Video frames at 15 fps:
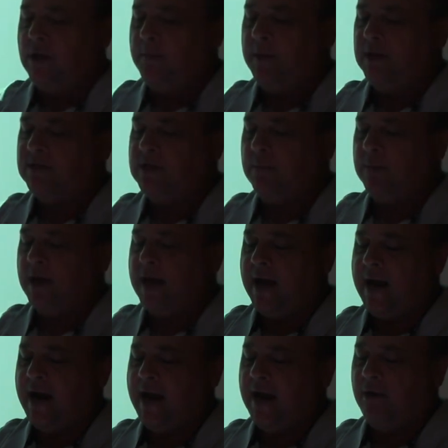means I'm going to
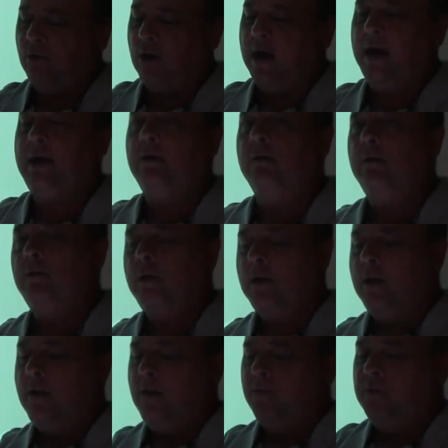add, right?
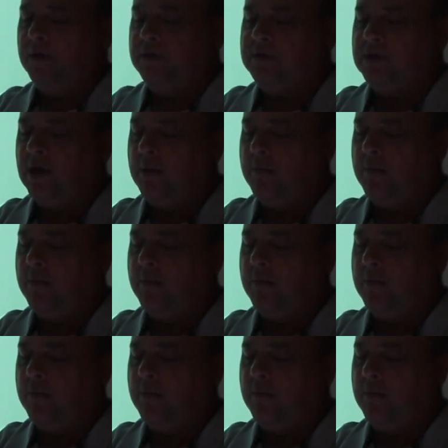The sum